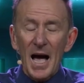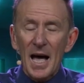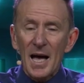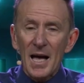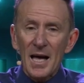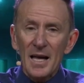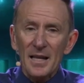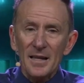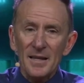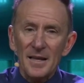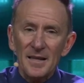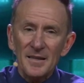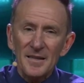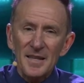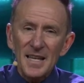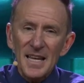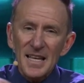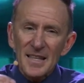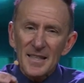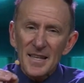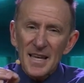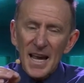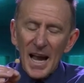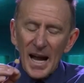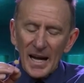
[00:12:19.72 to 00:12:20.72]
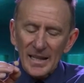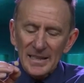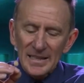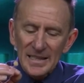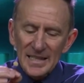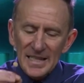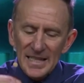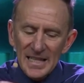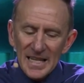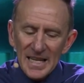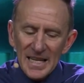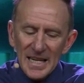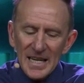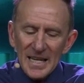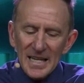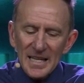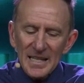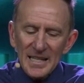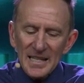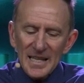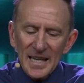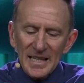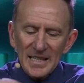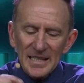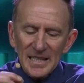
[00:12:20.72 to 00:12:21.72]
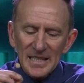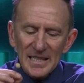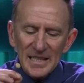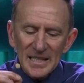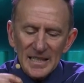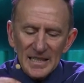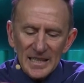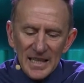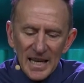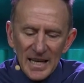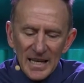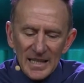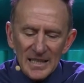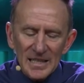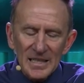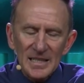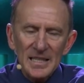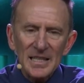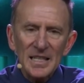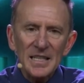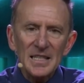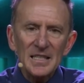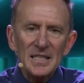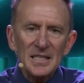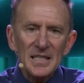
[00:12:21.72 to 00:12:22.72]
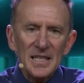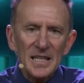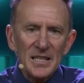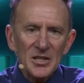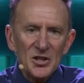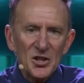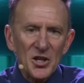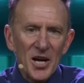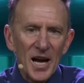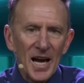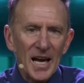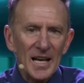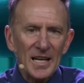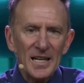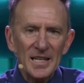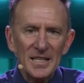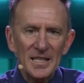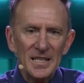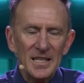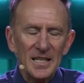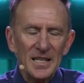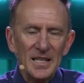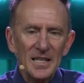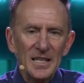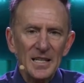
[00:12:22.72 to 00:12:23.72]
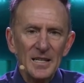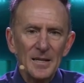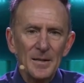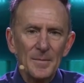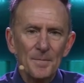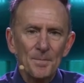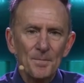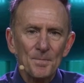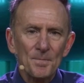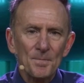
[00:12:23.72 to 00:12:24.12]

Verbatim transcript: Uh, the, the idea that sex is sexuality